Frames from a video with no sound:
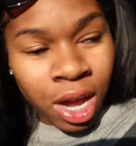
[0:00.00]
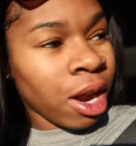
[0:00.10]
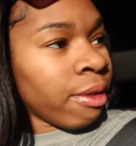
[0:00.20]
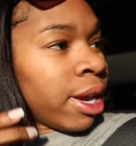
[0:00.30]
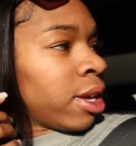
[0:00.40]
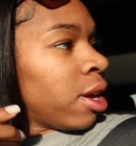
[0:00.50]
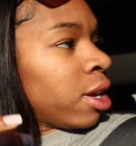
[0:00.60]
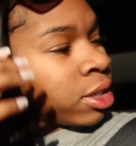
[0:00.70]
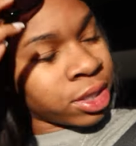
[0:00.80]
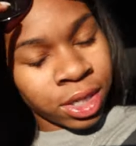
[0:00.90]
All right,
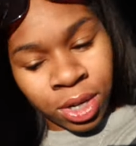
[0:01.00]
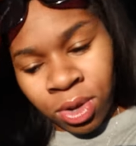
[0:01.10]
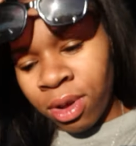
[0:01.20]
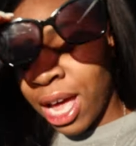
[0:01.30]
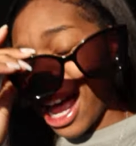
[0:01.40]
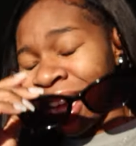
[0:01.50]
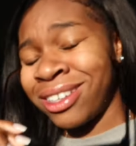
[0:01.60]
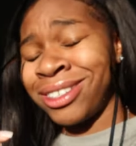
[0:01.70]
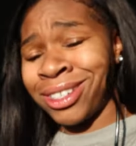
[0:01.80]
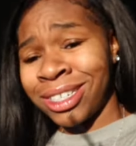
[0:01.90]
y'all. So I
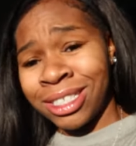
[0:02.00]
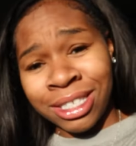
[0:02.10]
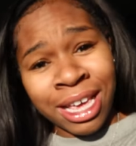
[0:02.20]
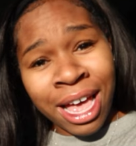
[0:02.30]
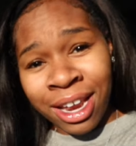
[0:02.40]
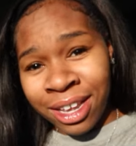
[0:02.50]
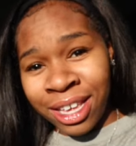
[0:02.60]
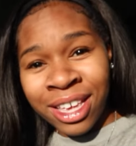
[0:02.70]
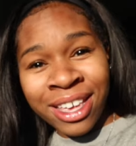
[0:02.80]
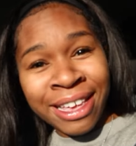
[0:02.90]
just got
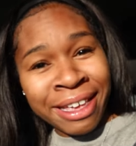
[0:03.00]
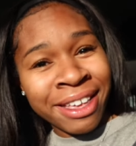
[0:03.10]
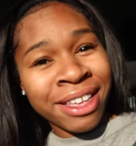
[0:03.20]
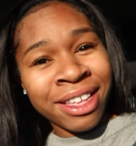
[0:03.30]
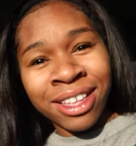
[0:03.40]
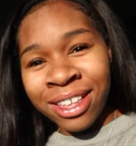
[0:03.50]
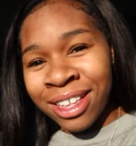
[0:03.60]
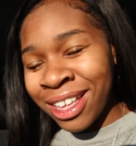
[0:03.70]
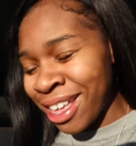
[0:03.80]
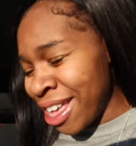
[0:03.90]

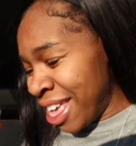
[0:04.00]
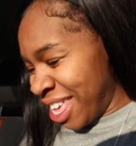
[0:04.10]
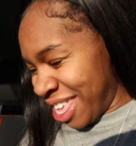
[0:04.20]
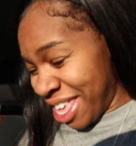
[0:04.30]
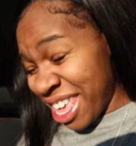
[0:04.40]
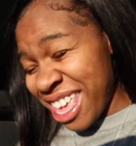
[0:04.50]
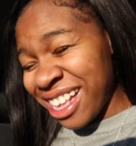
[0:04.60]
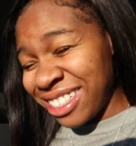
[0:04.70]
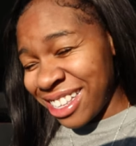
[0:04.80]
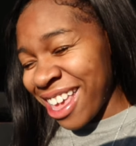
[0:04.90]
here.
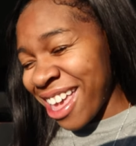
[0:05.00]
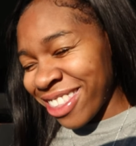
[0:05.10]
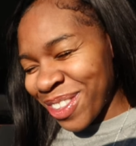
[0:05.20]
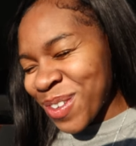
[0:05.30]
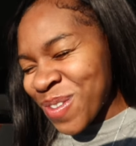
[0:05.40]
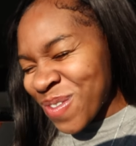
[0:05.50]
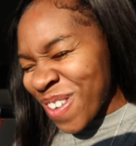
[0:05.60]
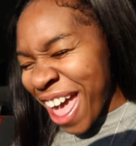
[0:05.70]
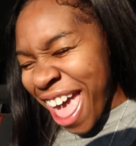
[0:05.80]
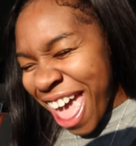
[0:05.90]
Is it the
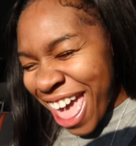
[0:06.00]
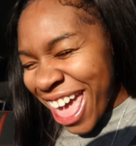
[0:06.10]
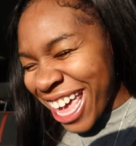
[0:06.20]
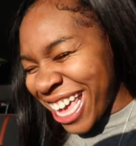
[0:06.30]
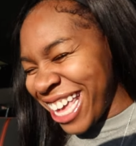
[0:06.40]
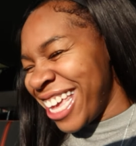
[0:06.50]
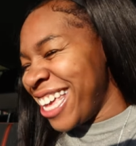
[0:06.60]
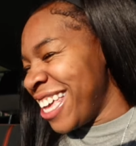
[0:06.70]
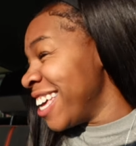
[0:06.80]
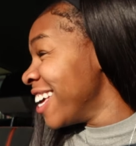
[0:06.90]

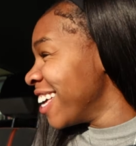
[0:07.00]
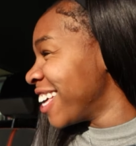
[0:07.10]
way?